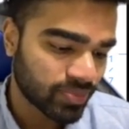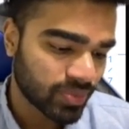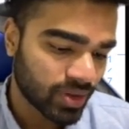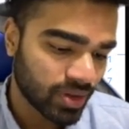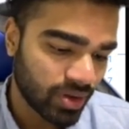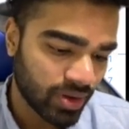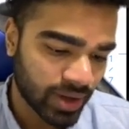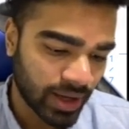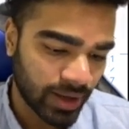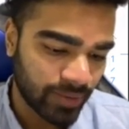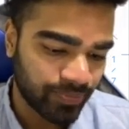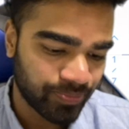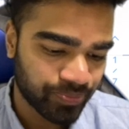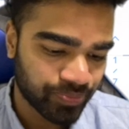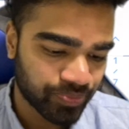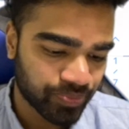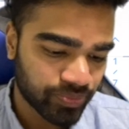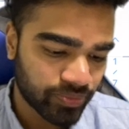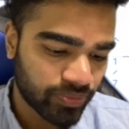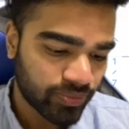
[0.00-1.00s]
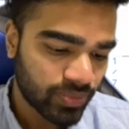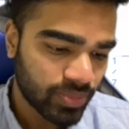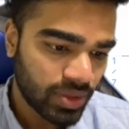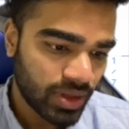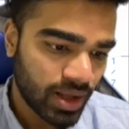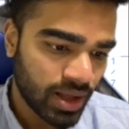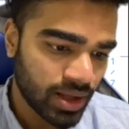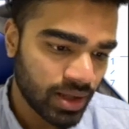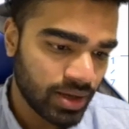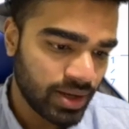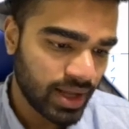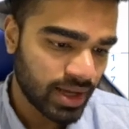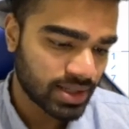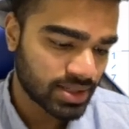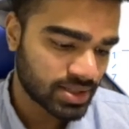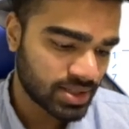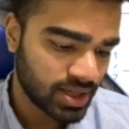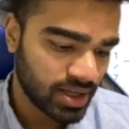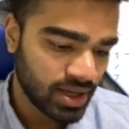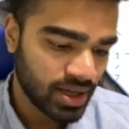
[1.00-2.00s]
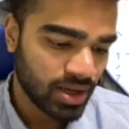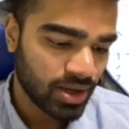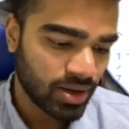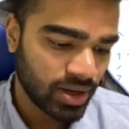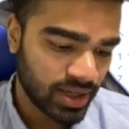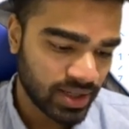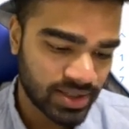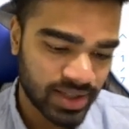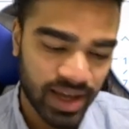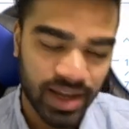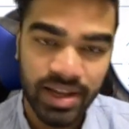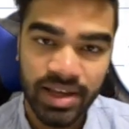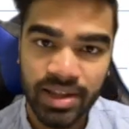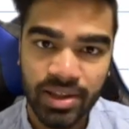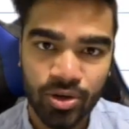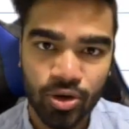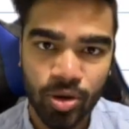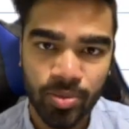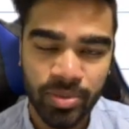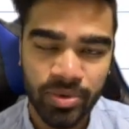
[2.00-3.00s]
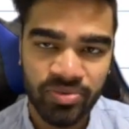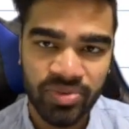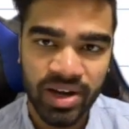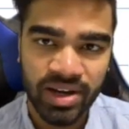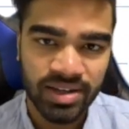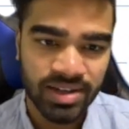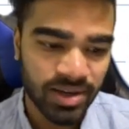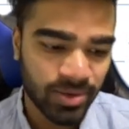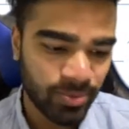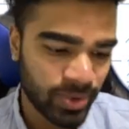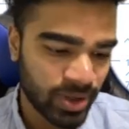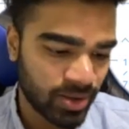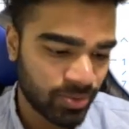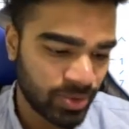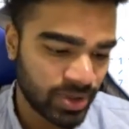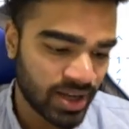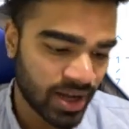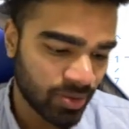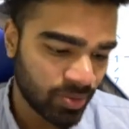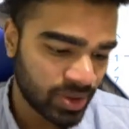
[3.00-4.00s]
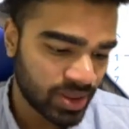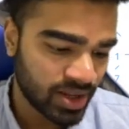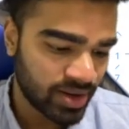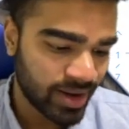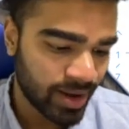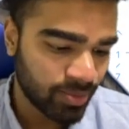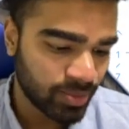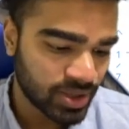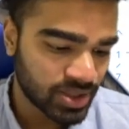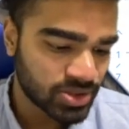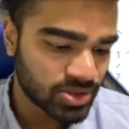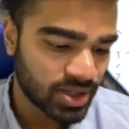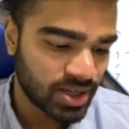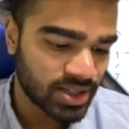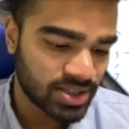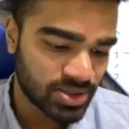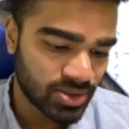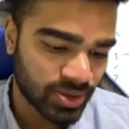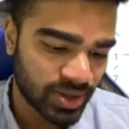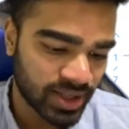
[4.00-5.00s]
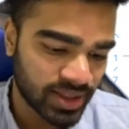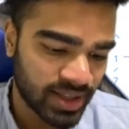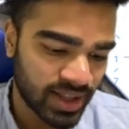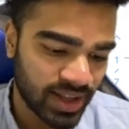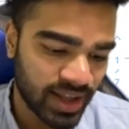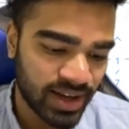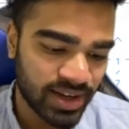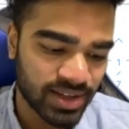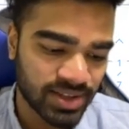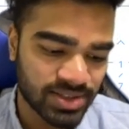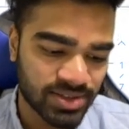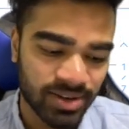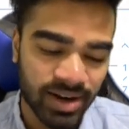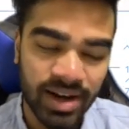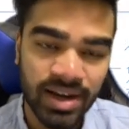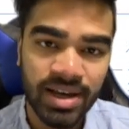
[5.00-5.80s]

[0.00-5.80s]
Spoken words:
Okay, next. Is there any other common factor? Well, we're done with the numbers, so let's look at the letters, right?